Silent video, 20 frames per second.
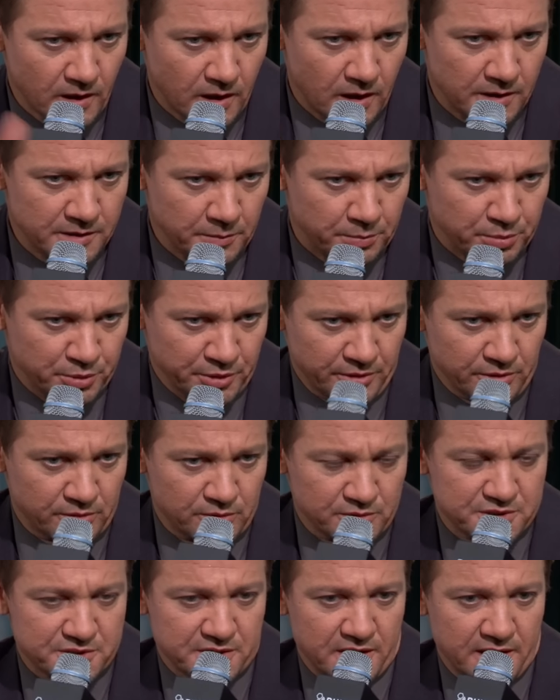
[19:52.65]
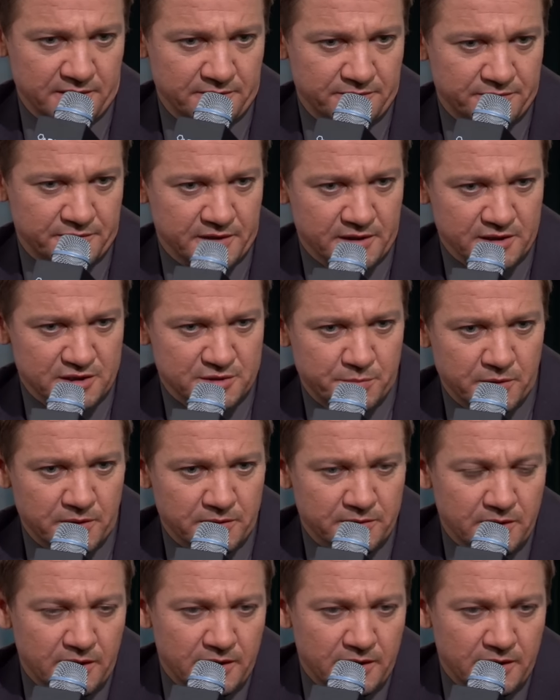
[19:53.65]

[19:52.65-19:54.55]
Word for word: on the political side of things, but